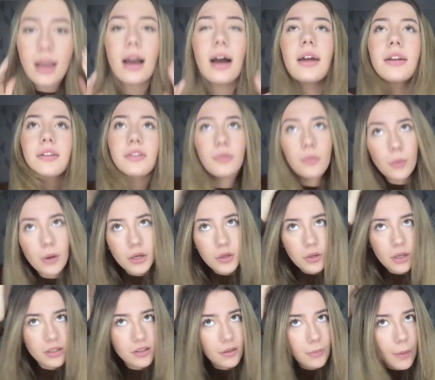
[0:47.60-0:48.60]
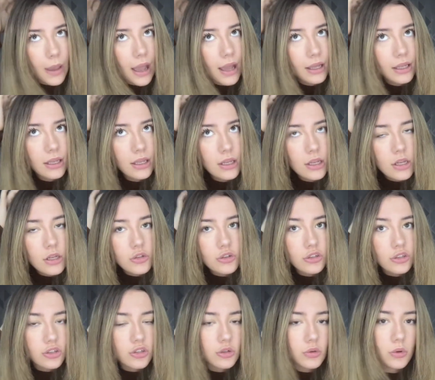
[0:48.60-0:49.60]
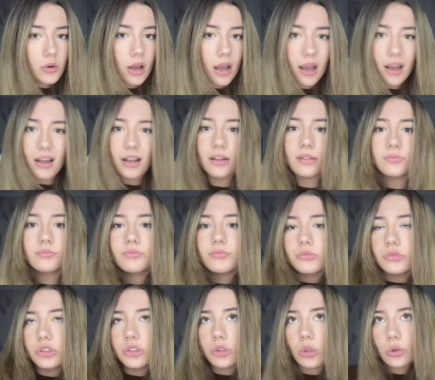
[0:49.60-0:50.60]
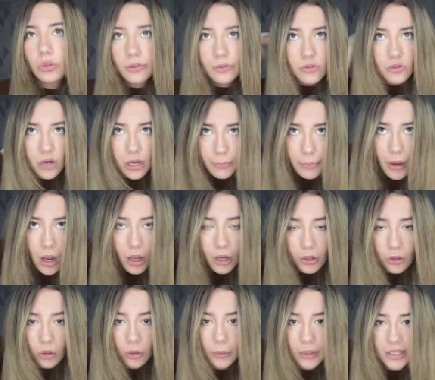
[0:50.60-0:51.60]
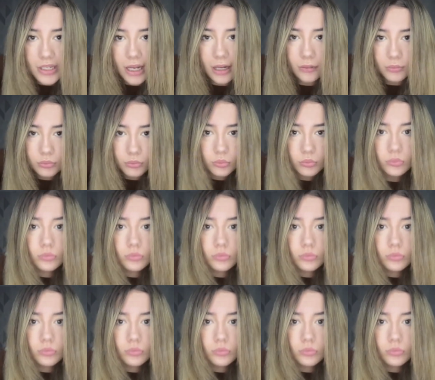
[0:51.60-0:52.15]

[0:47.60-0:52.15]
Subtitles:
And when you get to the back, just do a sort of straight parting all the way down.